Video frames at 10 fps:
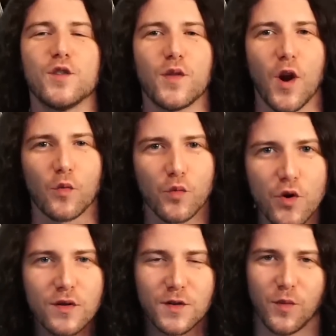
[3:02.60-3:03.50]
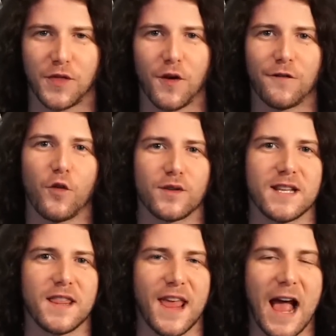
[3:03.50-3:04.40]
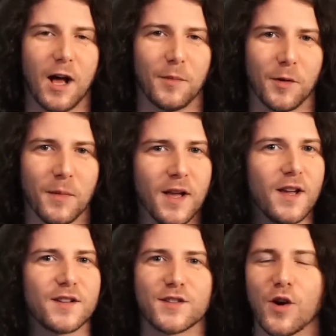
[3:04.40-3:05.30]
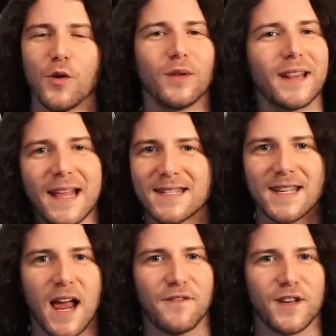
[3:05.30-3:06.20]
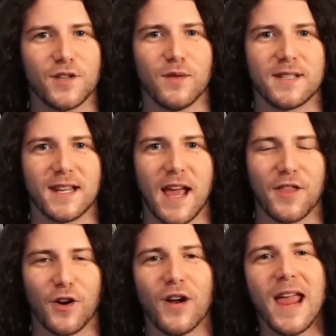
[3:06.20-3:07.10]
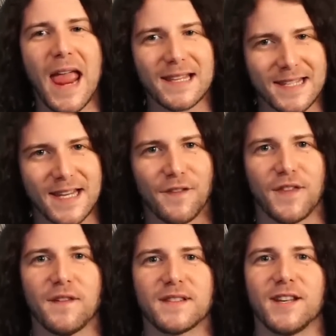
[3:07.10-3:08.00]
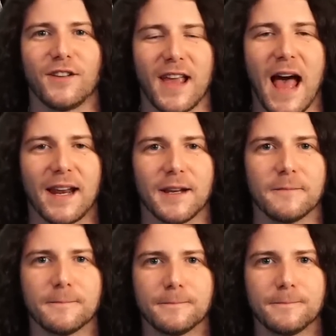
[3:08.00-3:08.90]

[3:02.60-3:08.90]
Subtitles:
to their roots with their 14th album. So let's dive into it together and see if they've still got it.